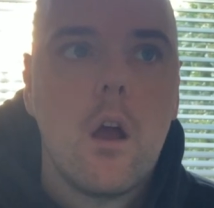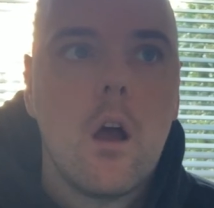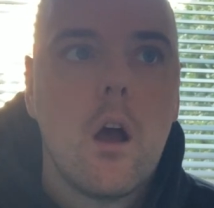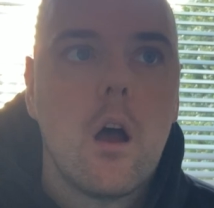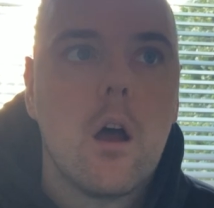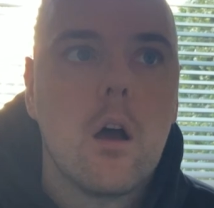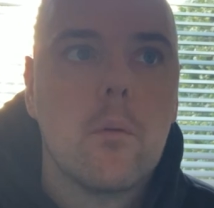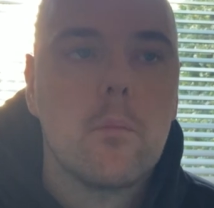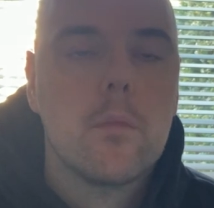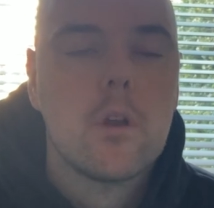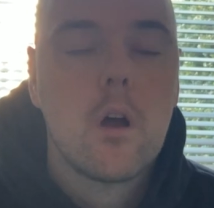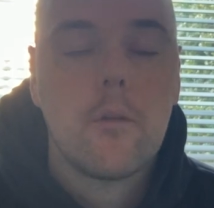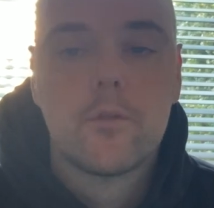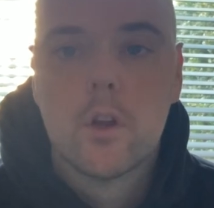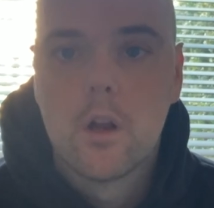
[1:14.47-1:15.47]
Um,
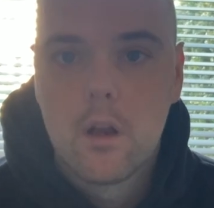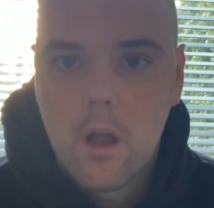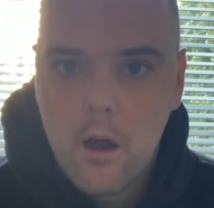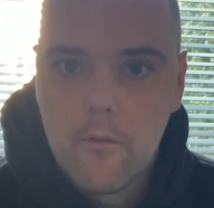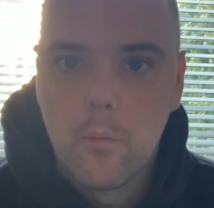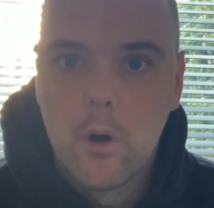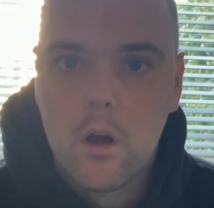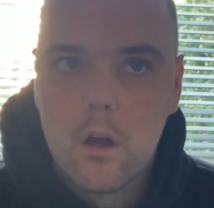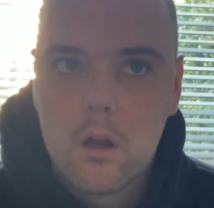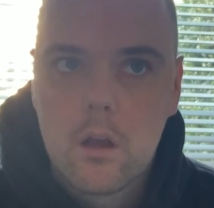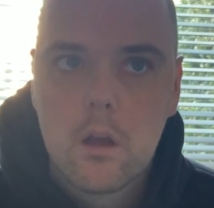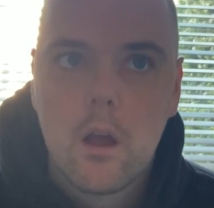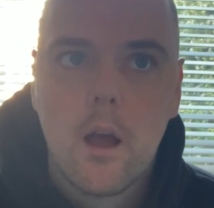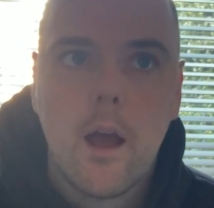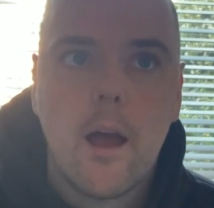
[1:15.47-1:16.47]
I've done a lot of work
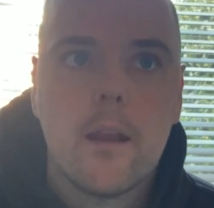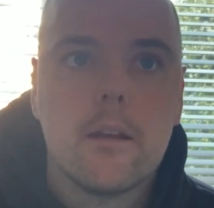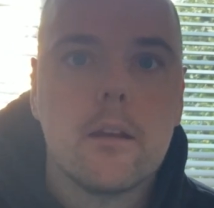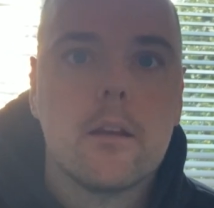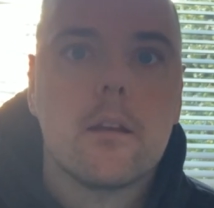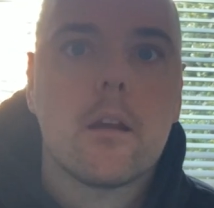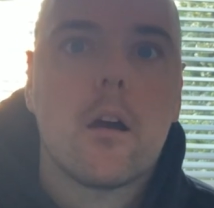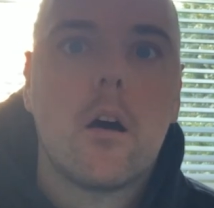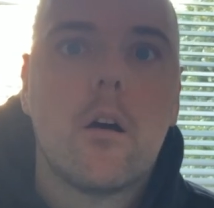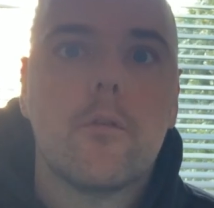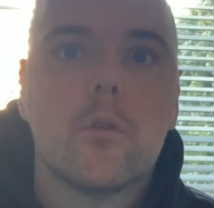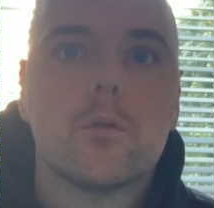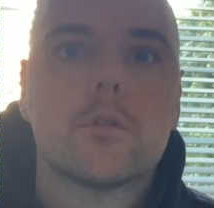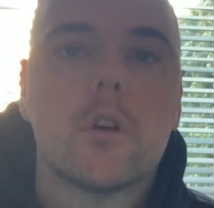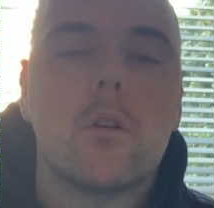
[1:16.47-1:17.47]
and I've
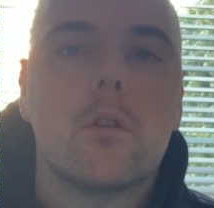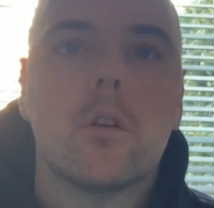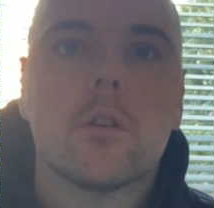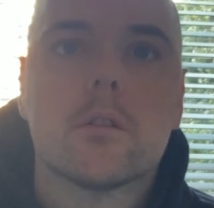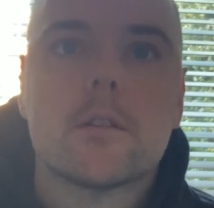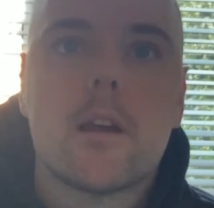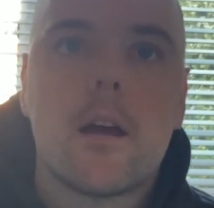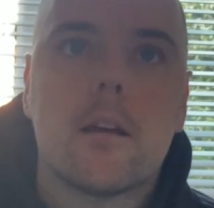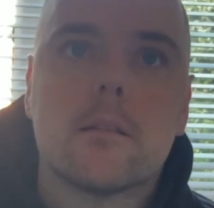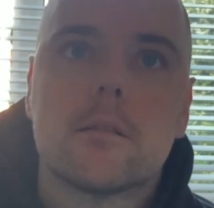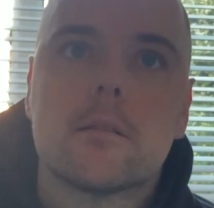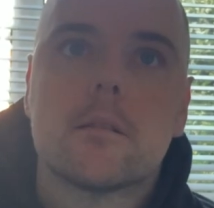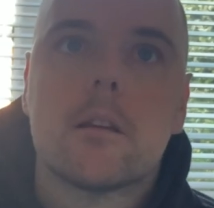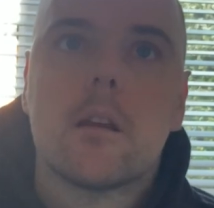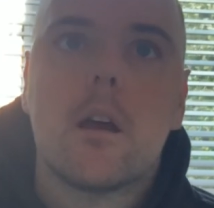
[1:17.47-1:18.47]
also looked
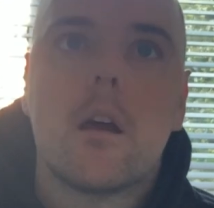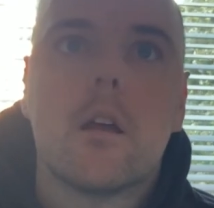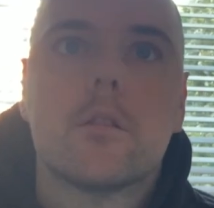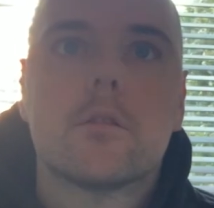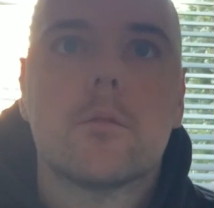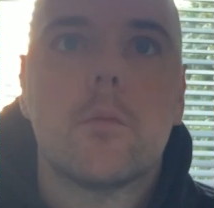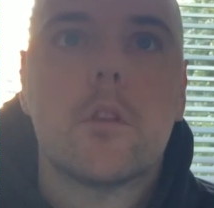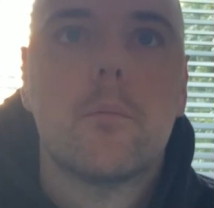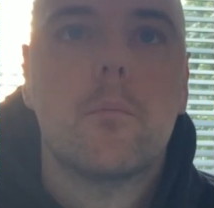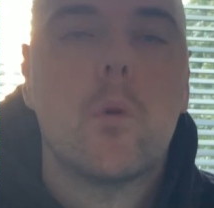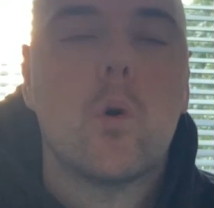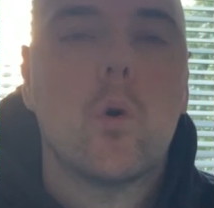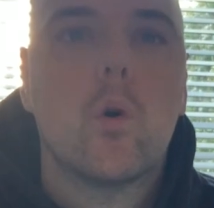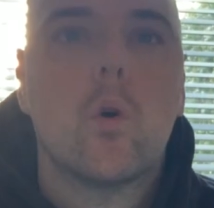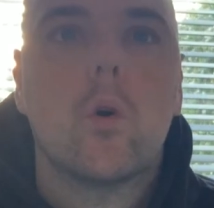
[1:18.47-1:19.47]
at some of the
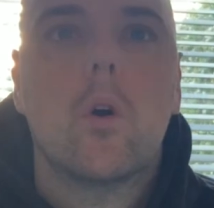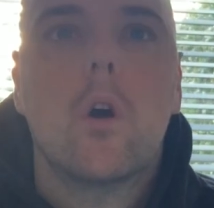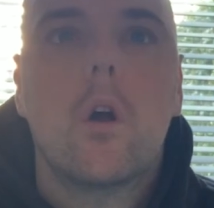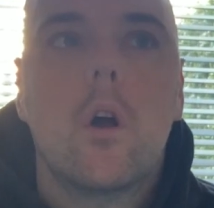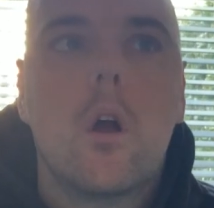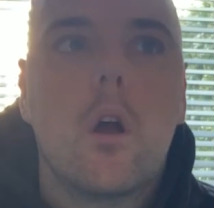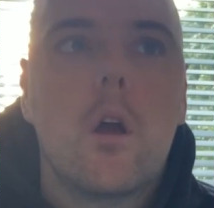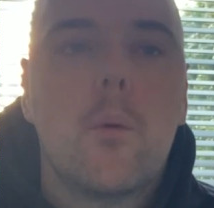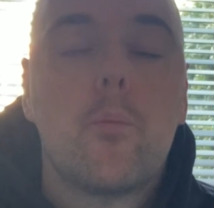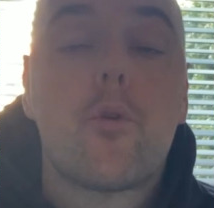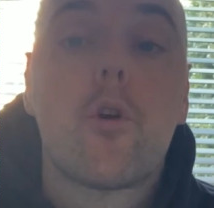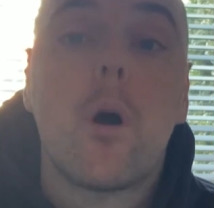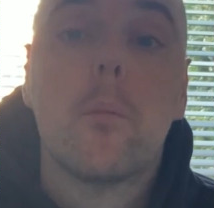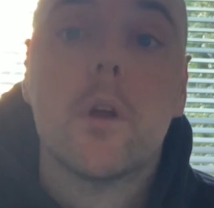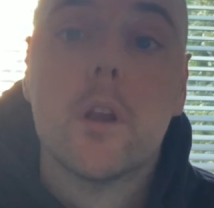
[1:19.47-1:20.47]
more
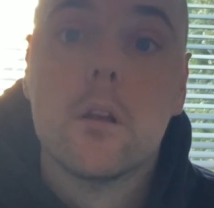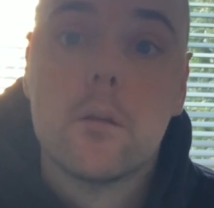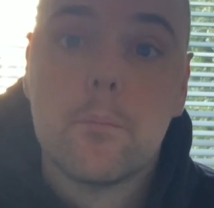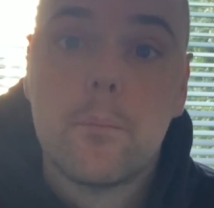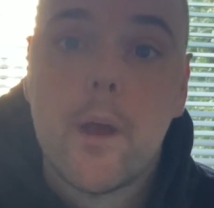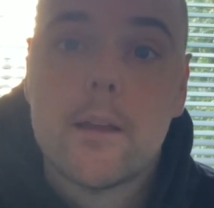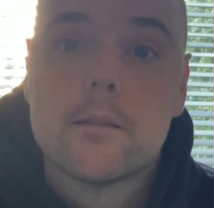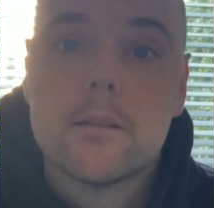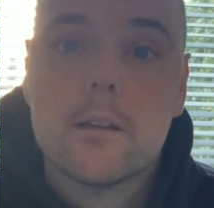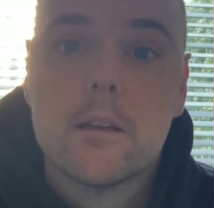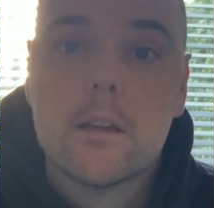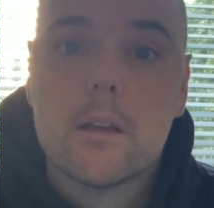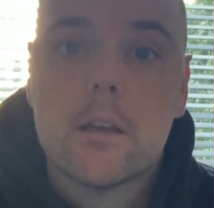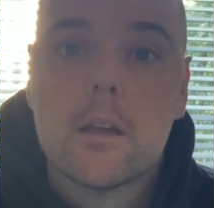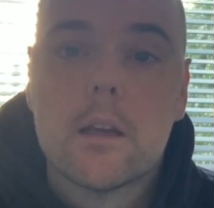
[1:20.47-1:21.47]
prominent
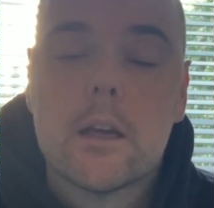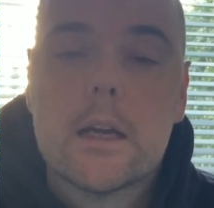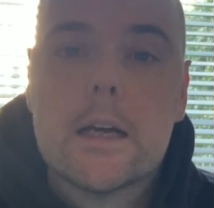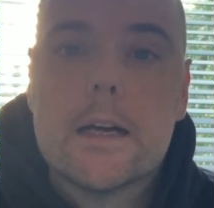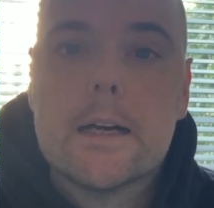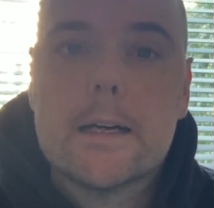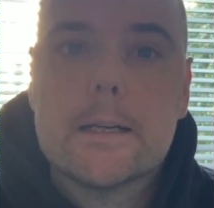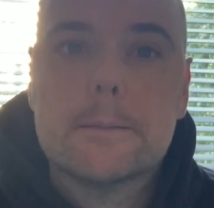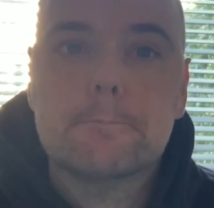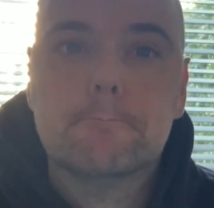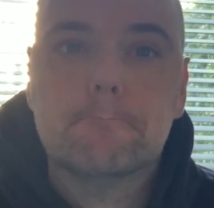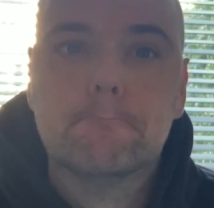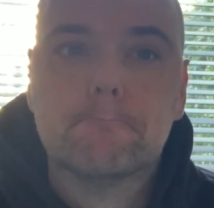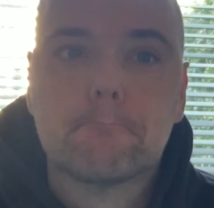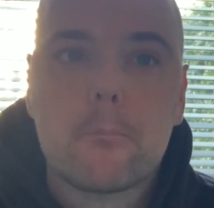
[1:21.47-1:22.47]
betting
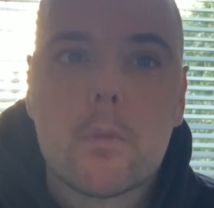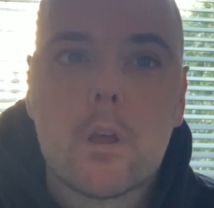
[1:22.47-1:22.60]
um,